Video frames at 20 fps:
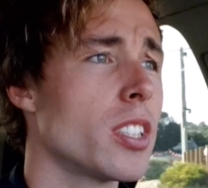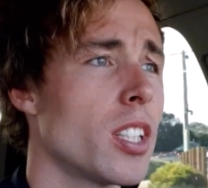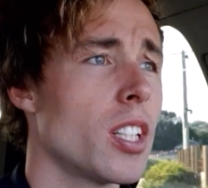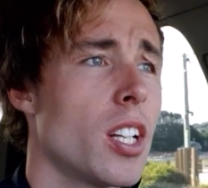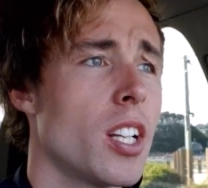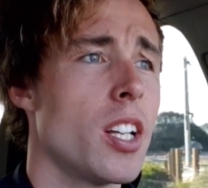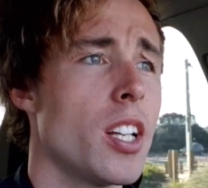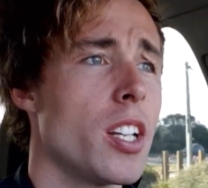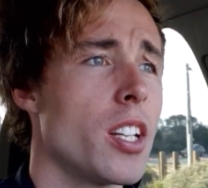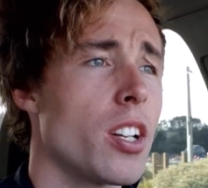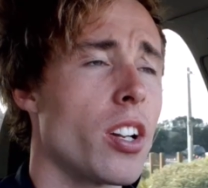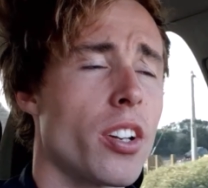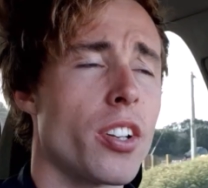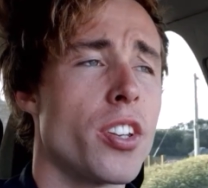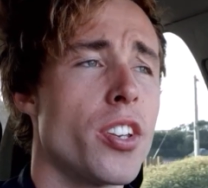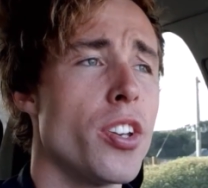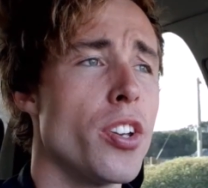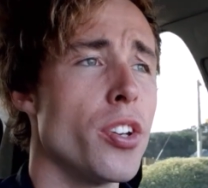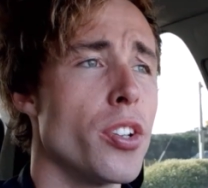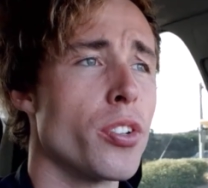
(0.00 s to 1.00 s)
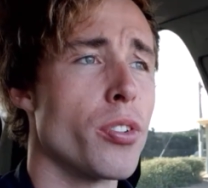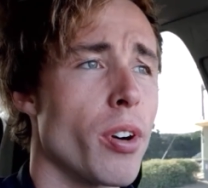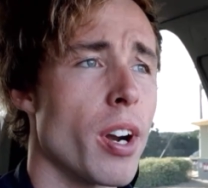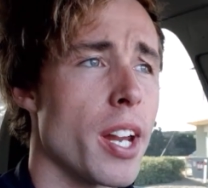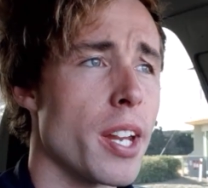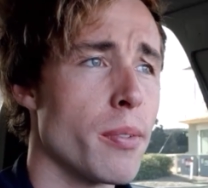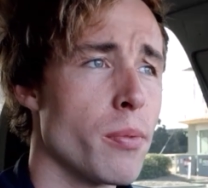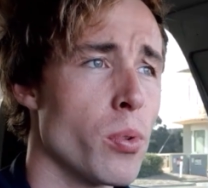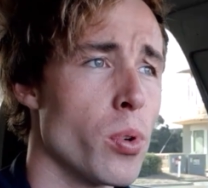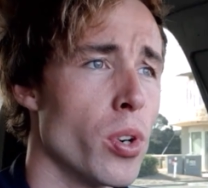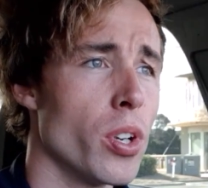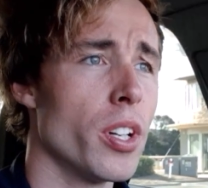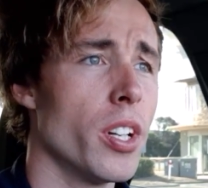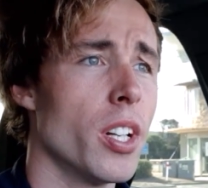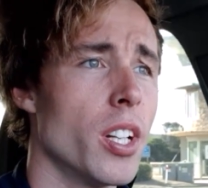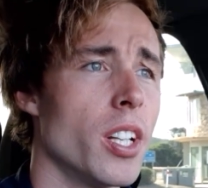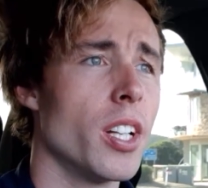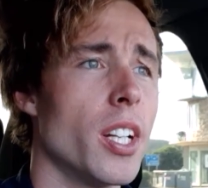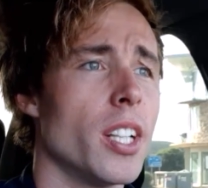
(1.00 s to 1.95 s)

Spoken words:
You've got Hugh Greenwood,